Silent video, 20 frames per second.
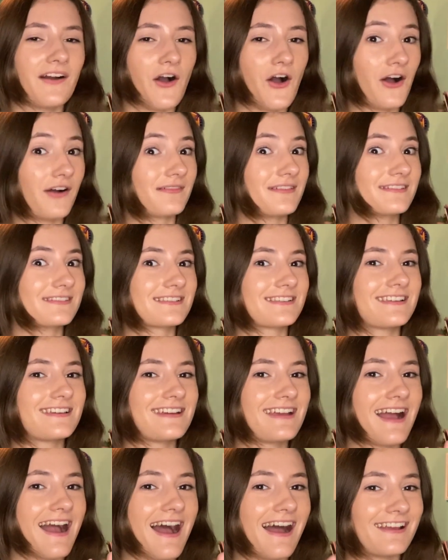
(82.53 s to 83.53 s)

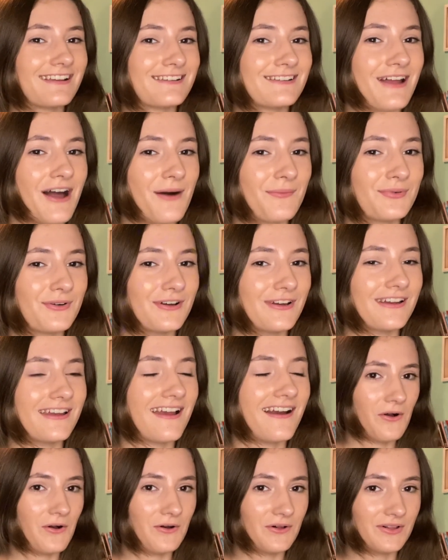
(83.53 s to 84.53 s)
Obviously, I did not put
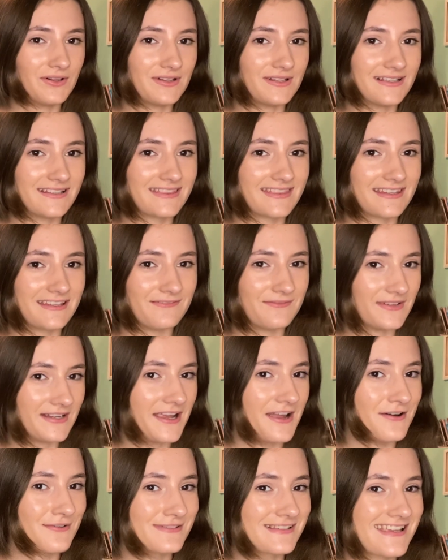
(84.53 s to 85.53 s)
all the
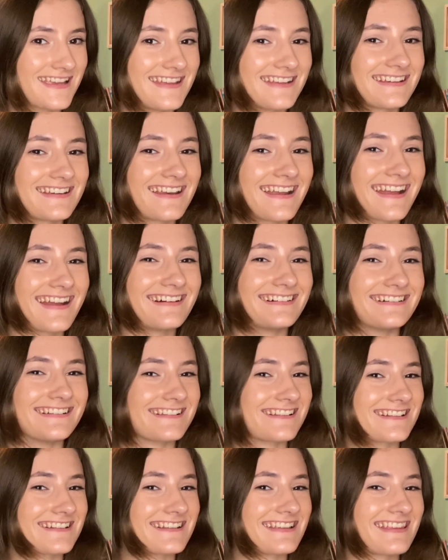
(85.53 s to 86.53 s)
videos in
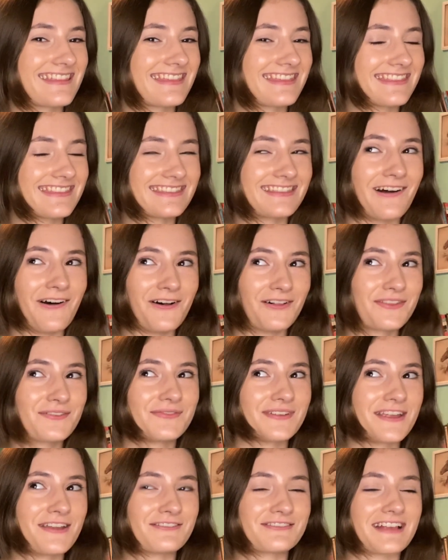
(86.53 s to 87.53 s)
because all the
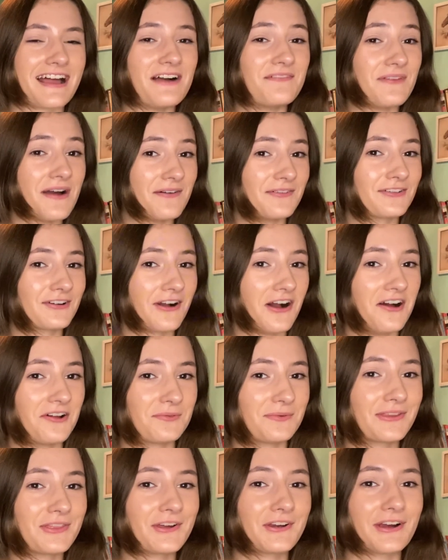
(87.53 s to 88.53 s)
videos I've ever
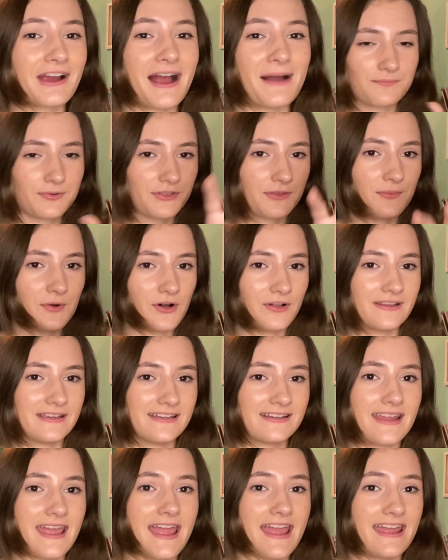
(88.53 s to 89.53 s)
gotten with her, I put them all
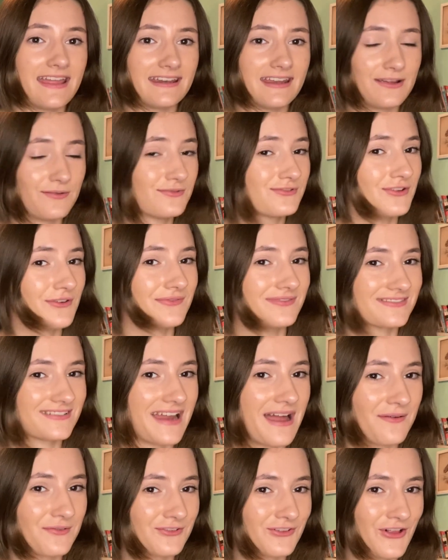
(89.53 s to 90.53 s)
in and it was over an
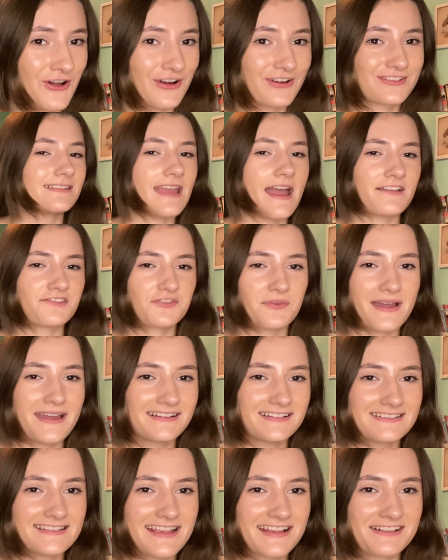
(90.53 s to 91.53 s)
hour long. Yeah, so I
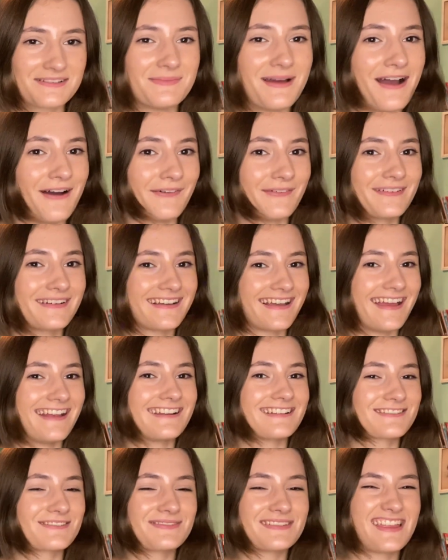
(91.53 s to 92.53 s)
had to take some out
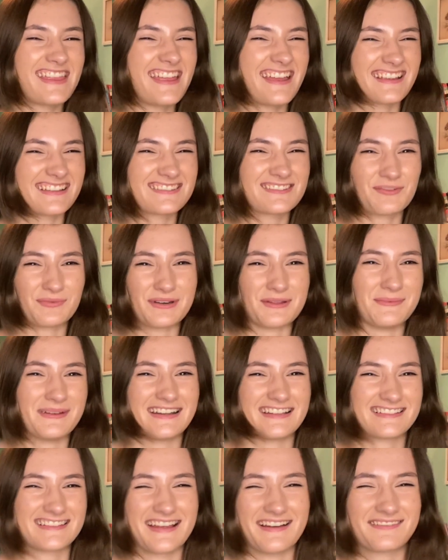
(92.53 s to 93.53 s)
and it's only like 20
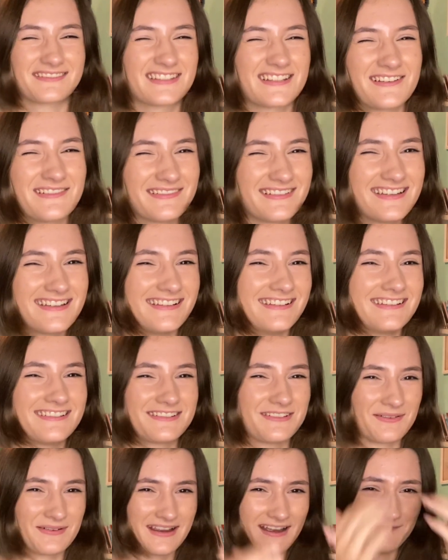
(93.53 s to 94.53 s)
minutes now, so it,
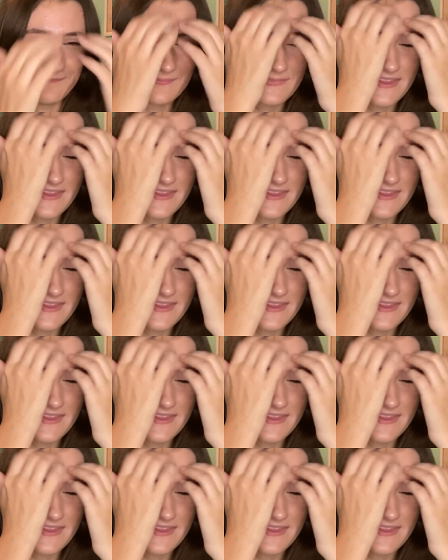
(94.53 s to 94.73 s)
it's okay.